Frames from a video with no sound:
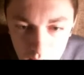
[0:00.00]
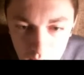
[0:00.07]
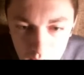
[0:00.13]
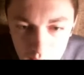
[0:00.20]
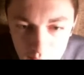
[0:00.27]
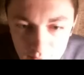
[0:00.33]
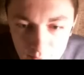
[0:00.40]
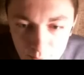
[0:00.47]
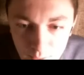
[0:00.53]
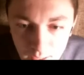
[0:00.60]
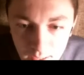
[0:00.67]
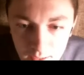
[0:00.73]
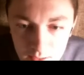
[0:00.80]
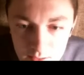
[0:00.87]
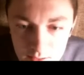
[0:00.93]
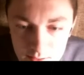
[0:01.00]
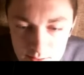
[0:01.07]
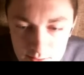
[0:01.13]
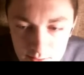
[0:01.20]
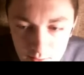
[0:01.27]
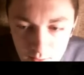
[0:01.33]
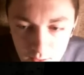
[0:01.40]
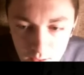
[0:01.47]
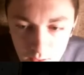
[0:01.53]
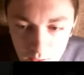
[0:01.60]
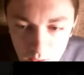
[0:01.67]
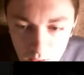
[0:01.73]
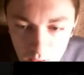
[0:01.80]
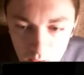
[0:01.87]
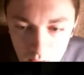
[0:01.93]
in Spanish it's
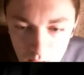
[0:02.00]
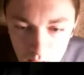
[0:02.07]
Salida.